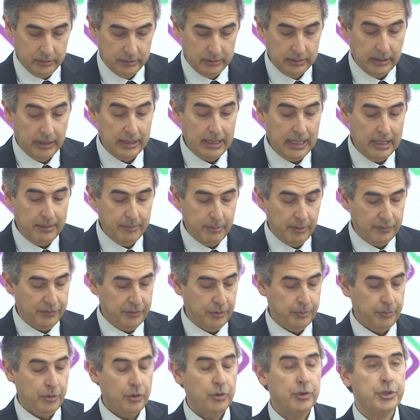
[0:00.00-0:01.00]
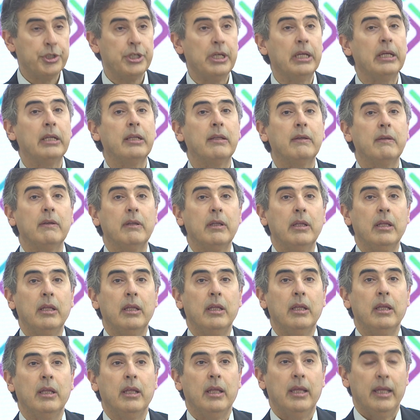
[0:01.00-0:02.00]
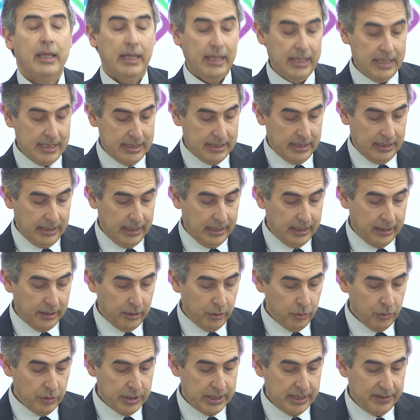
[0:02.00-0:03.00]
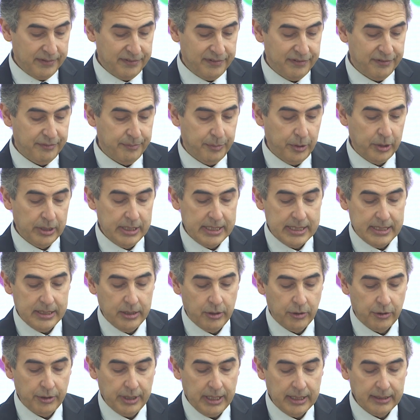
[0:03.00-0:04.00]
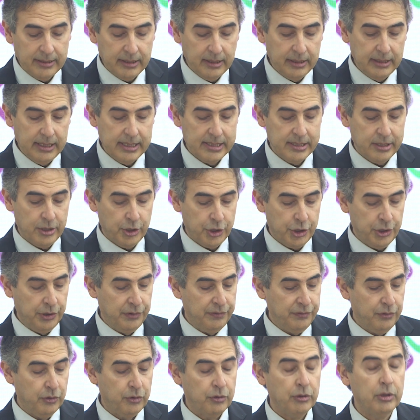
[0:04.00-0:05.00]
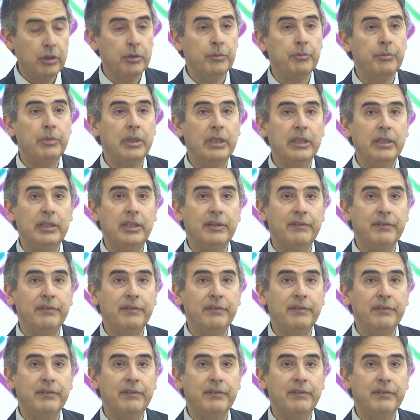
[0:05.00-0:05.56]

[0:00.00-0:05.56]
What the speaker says: the name of the project, is an inclusive policy-oriented discussion forum